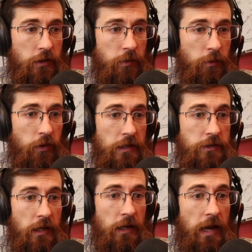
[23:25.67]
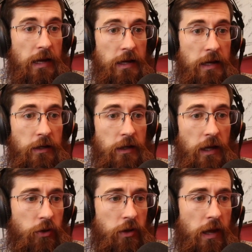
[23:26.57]
communities. And
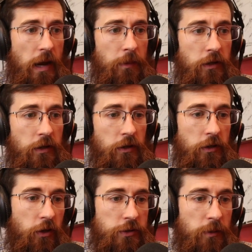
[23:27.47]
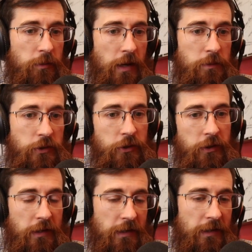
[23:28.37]
Cameron, sometimes you